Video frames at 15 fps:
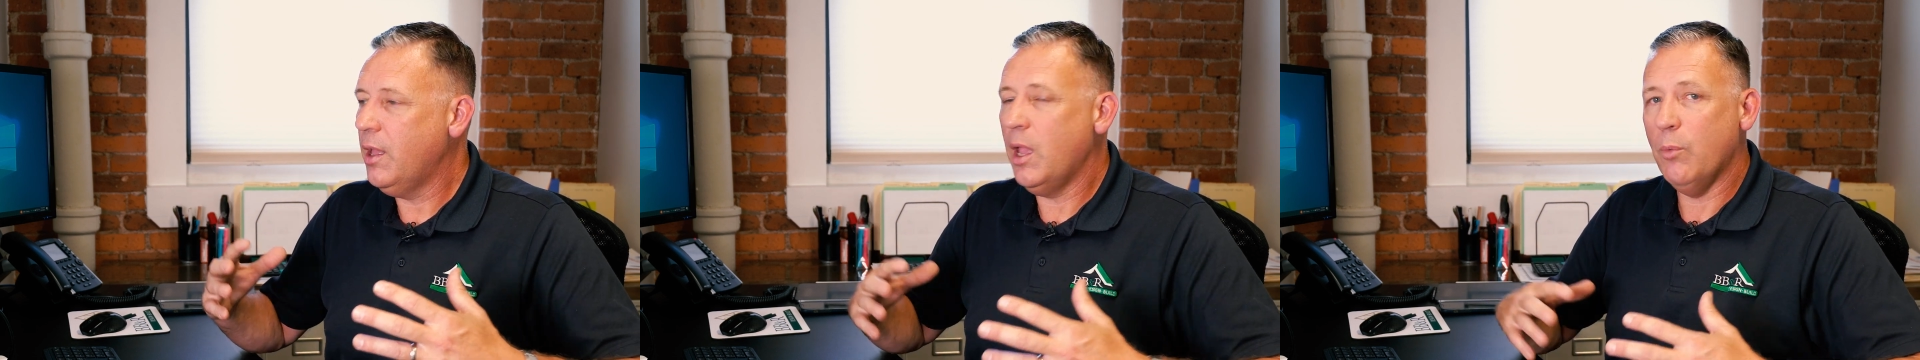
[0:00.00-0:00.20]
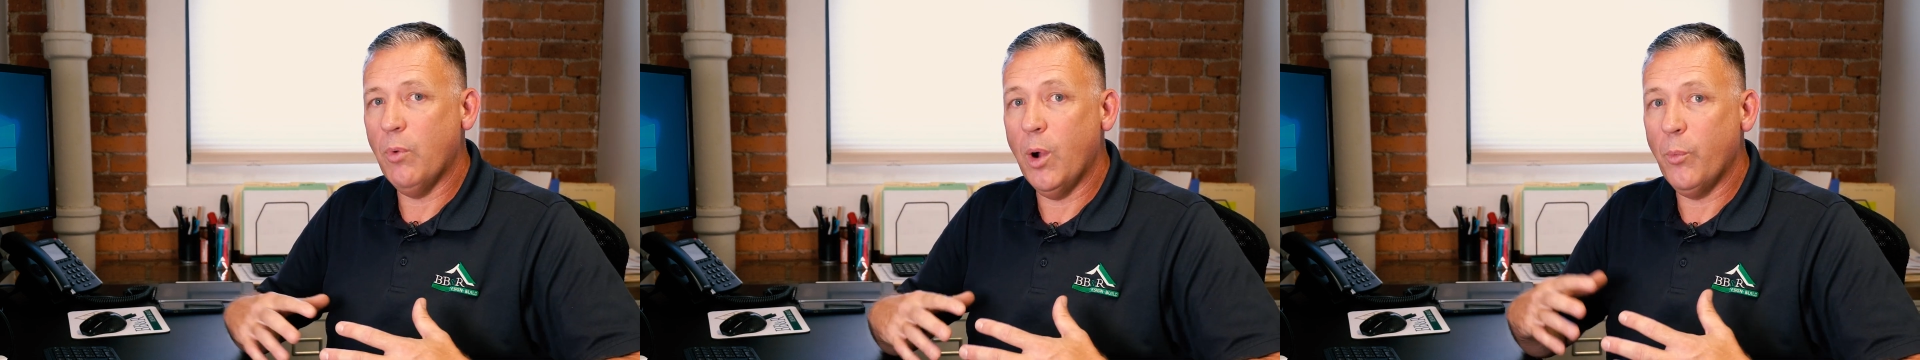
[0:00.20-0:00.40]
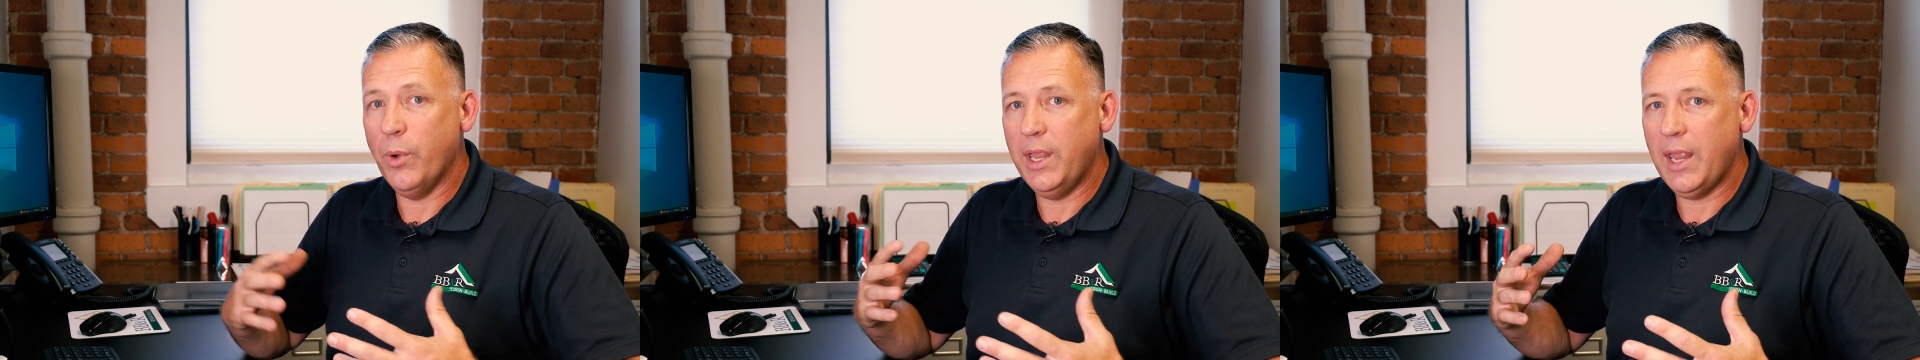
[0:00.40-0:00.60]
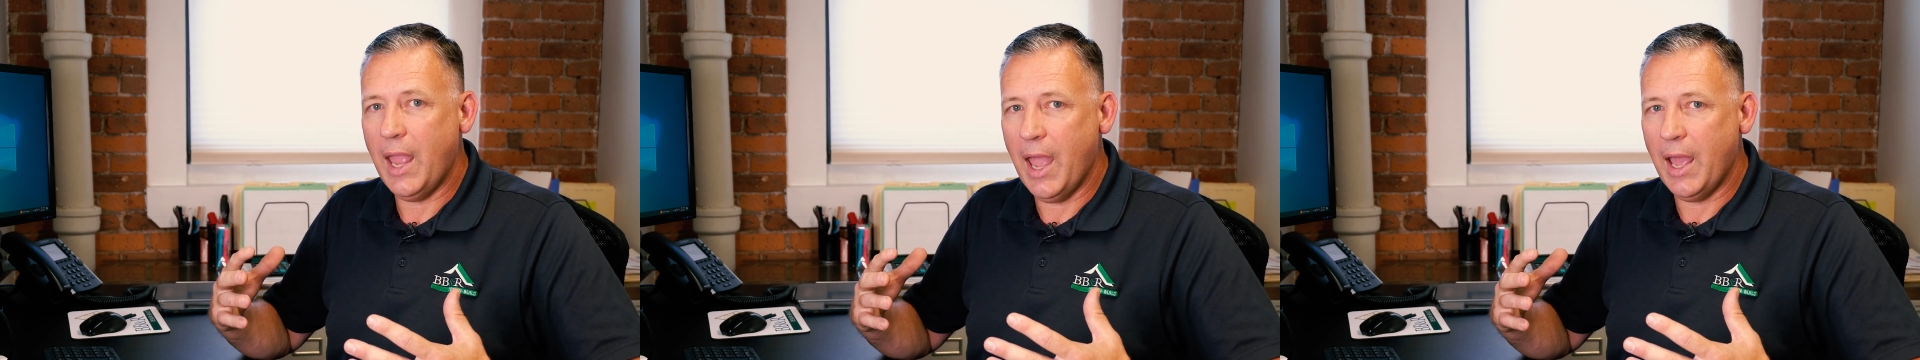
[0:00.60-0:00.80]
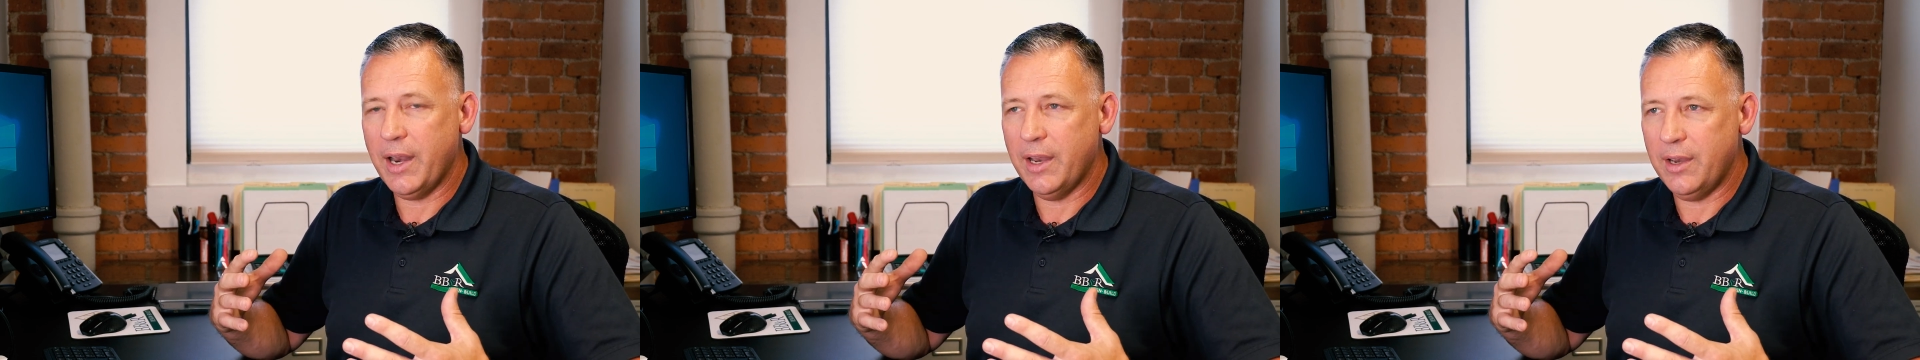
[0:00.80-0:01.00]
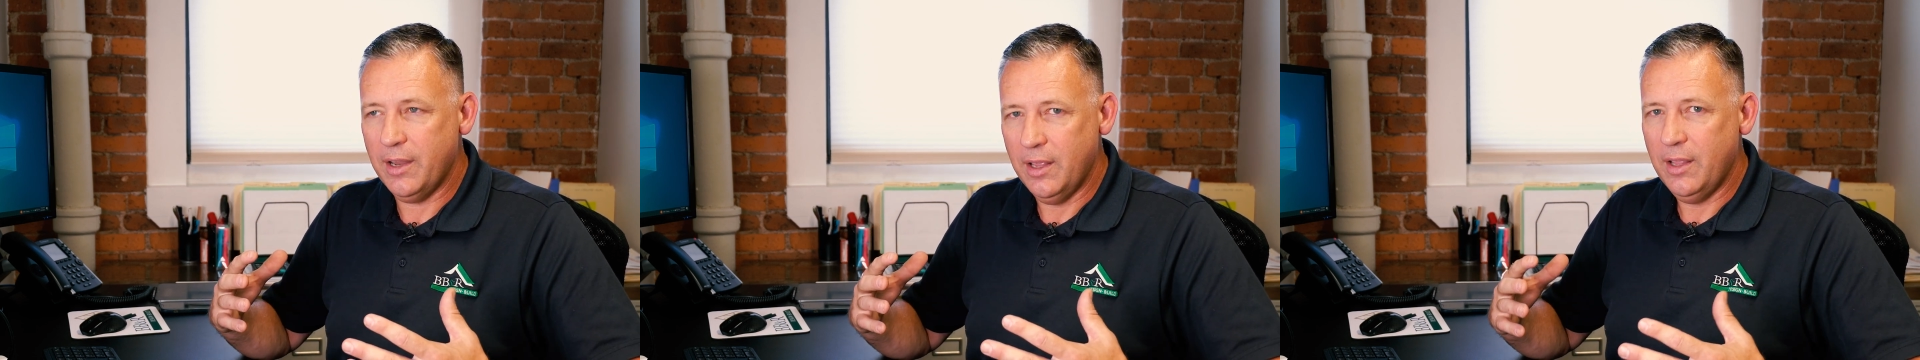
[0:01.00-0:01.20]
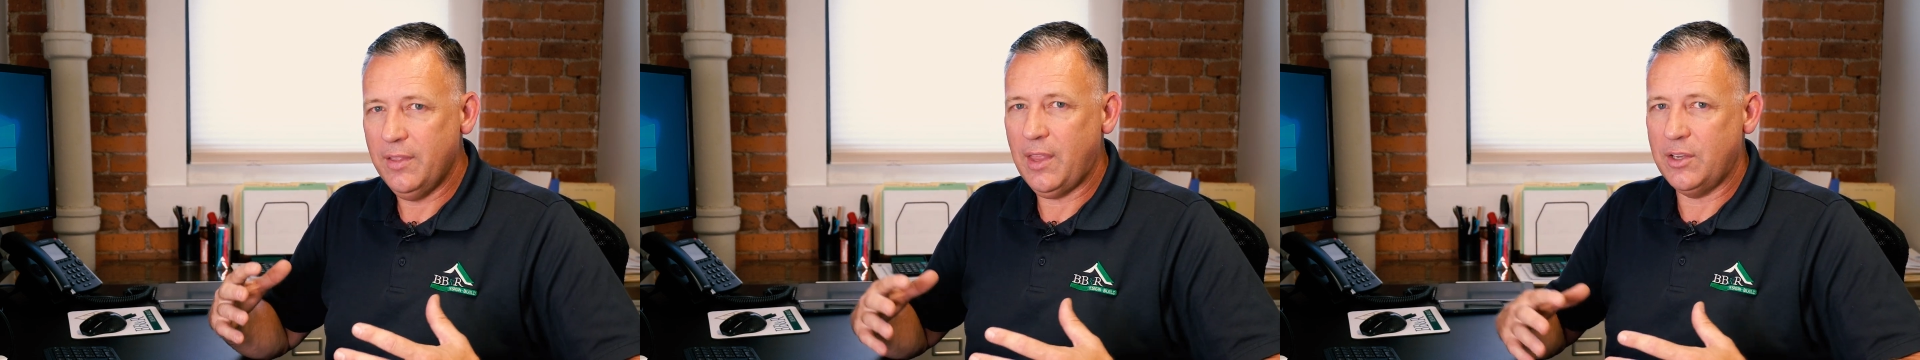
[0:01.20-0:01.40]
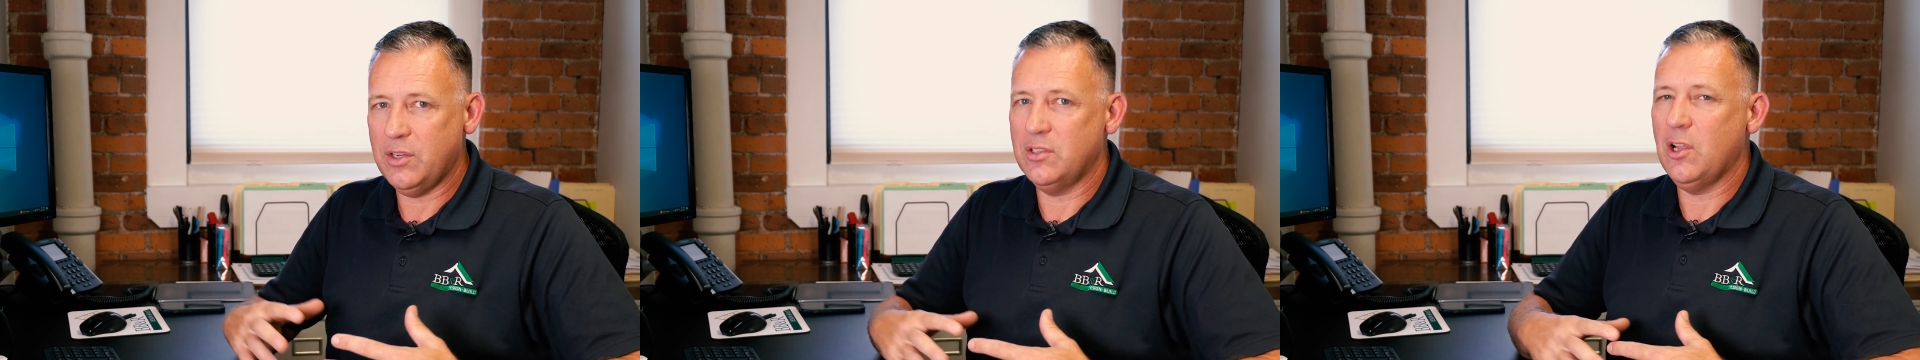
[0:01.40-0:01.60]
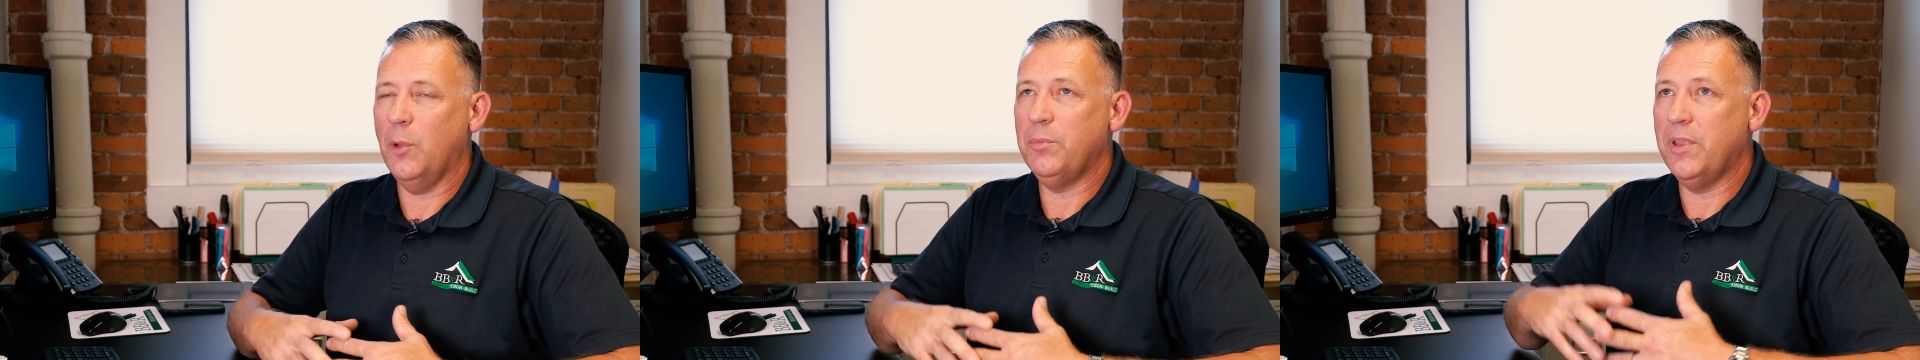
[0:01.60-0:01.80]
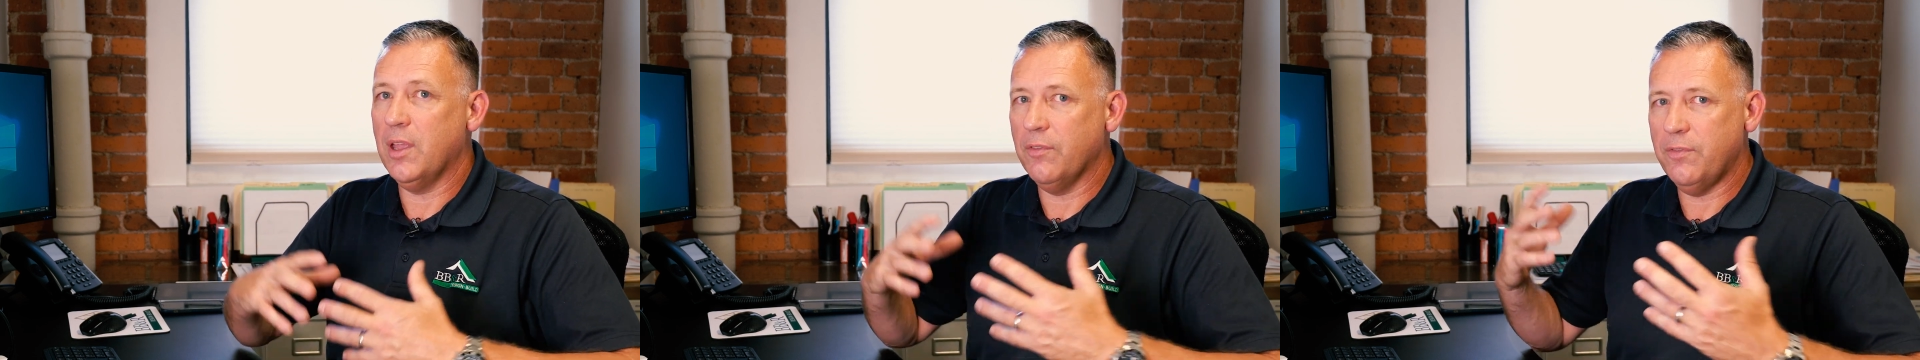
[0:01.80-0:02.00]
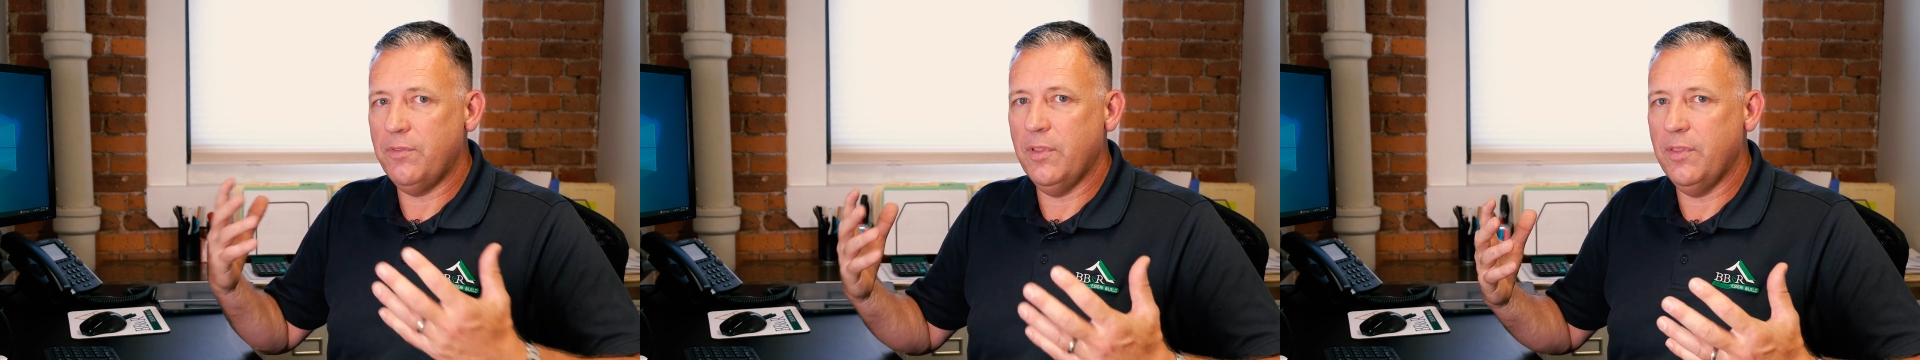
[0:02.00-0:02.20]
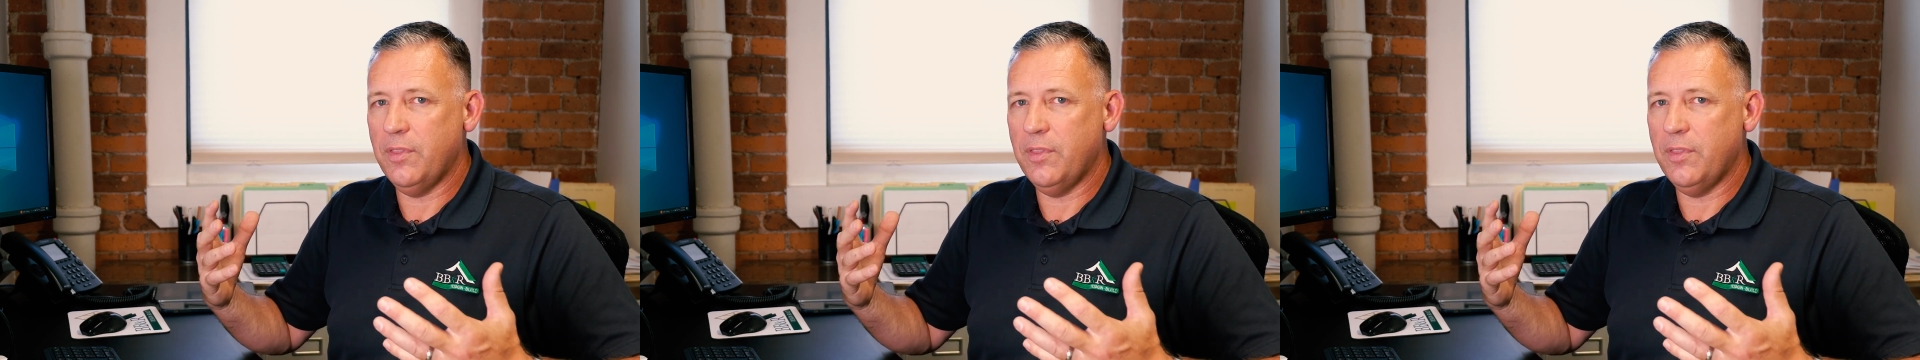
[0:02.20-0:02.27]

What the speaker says: And what we added, that just helped give